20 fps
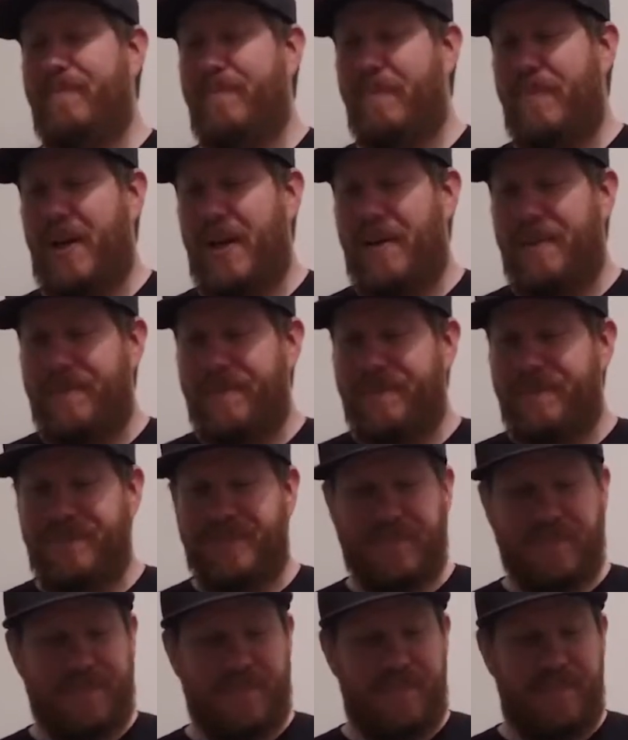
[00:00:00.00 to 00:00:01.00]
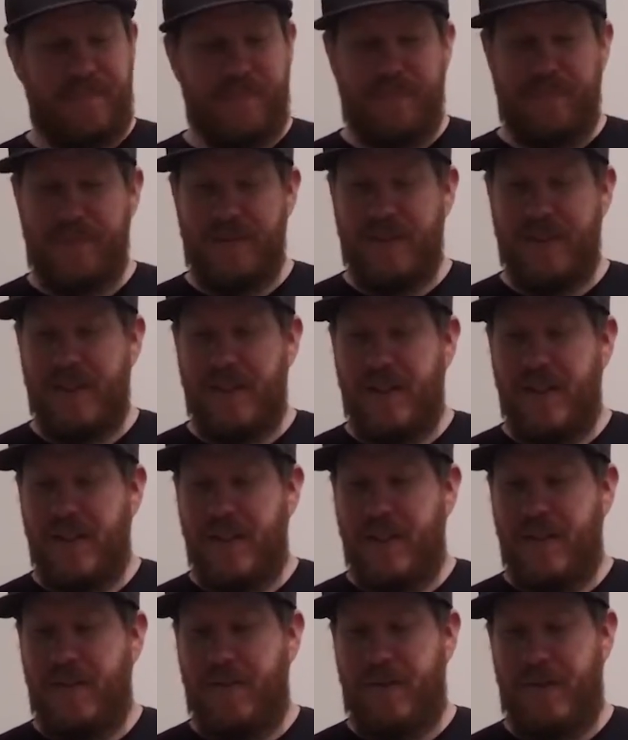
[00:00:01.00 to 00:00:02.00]
but
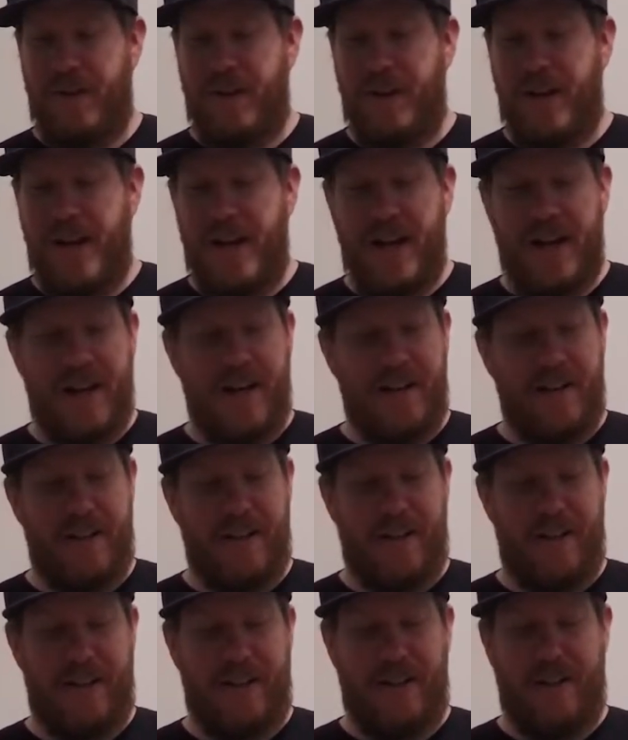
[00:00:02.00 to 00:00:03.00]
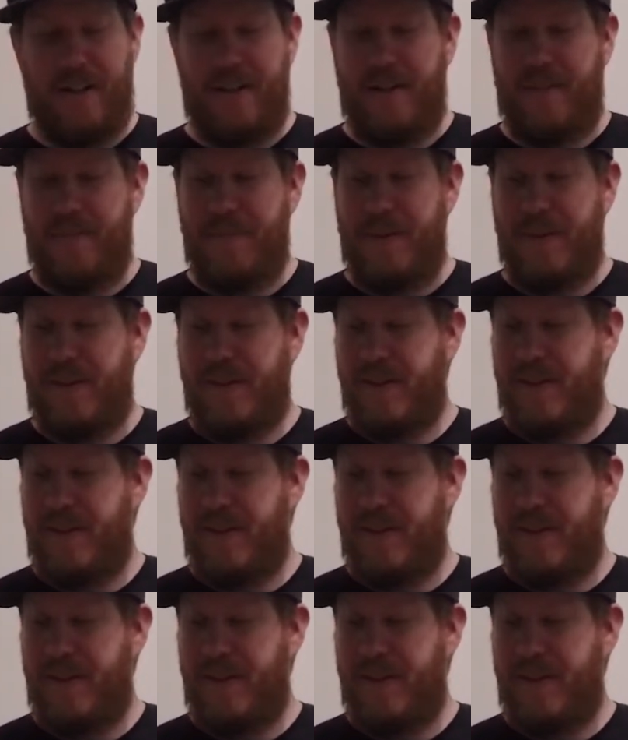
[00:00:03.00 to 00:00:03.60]
for now I'm